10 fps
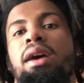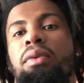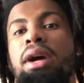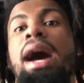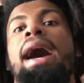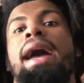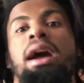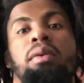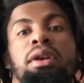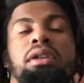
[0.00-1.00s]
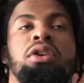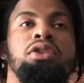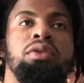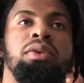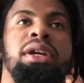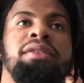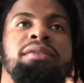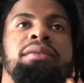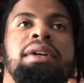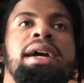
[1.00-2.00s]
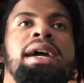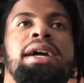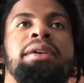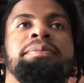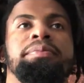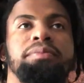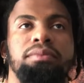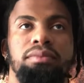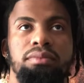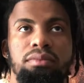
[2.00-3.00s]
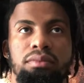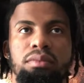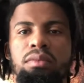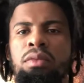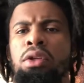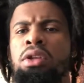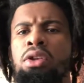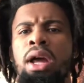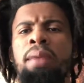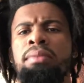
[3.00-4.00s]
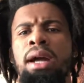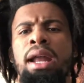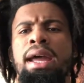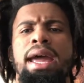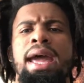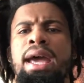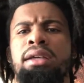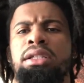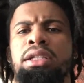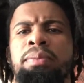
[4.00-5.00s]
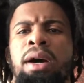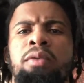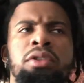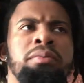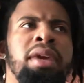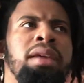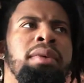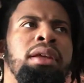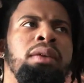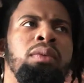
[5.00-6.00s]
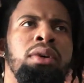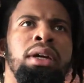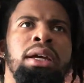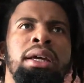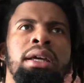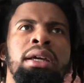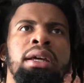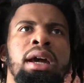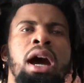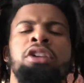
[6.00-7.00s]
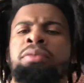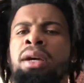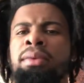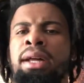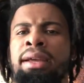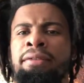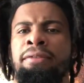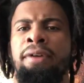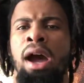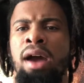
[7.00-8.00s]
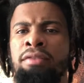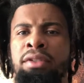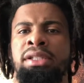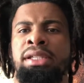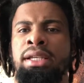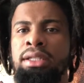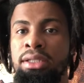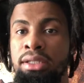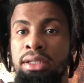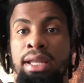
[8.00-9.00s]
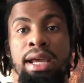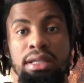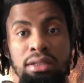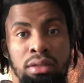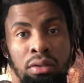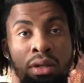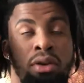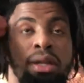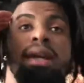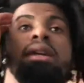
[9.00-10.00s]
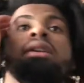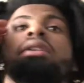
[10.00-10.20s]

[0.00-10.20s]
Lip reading: I had one of those or whatever. And, I'm kind of half asleep. I was maybe, I was probably like 5 or 6 that year.